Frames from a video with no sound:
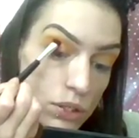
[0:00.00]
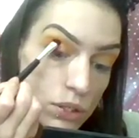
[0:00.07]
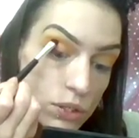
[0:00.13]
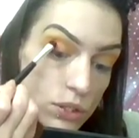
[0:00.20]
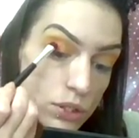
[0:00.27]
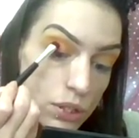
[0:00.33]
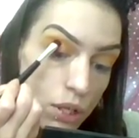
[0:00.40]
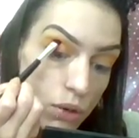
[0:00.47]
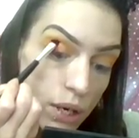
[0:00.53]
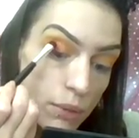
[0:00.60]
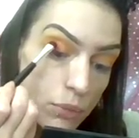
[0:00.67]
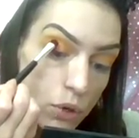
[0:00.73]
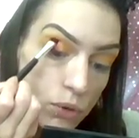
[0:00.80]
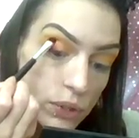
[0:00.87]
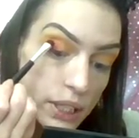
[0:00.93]
So
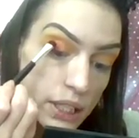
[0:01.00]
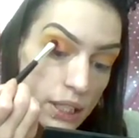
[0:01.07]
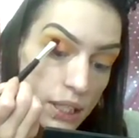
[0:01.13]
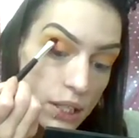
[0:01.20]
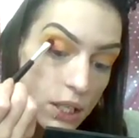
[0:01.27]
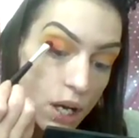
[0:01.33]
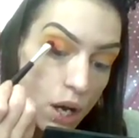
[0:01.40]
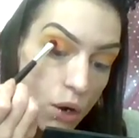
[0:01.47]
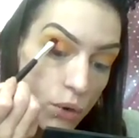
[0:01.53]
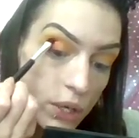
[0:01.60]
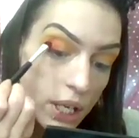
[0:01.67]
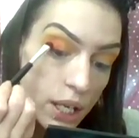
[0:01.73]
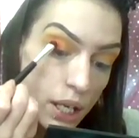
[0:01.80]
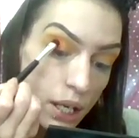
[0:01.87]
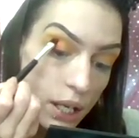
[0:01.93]
I'm only
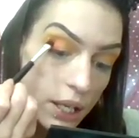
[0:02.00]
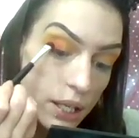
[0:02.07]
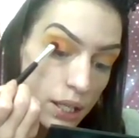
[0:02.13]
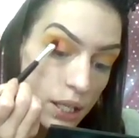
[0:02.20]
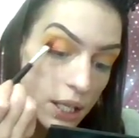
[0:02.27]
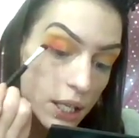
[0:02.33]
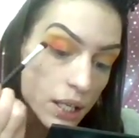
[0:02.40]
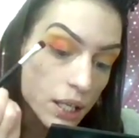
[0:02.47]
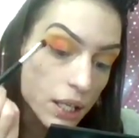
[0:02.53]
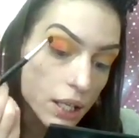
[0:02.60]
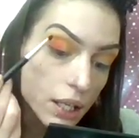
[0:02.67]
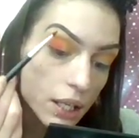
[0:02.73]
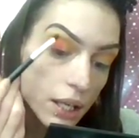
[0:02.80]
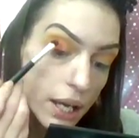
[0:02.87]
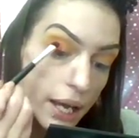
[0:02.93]
coating
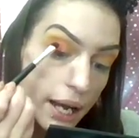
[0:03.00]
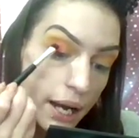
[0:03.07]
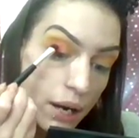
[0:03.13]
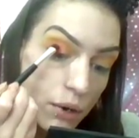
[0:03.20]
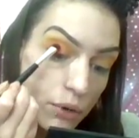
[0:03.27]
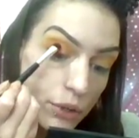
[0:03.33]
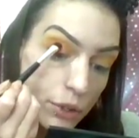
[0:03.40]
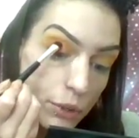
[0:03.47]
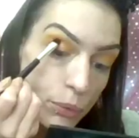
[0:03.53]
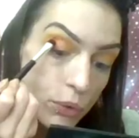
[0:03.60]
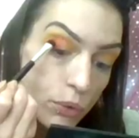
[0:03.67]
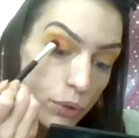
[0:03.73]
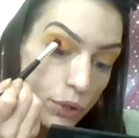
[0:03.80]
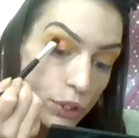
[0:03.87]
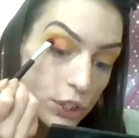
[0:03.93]
the outer
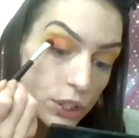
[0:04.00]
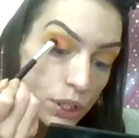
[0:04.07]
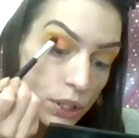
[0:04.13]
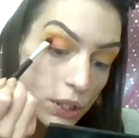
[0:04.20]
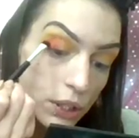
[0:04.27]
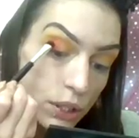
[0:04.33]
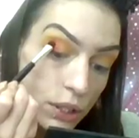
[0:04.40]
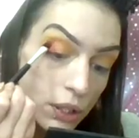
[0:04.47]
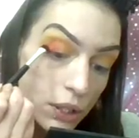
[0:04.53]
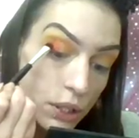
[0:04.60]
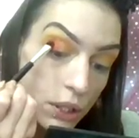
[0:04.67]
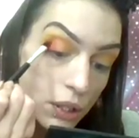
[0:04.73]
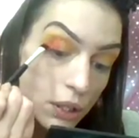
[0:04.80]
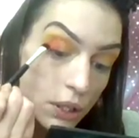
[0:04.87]
portion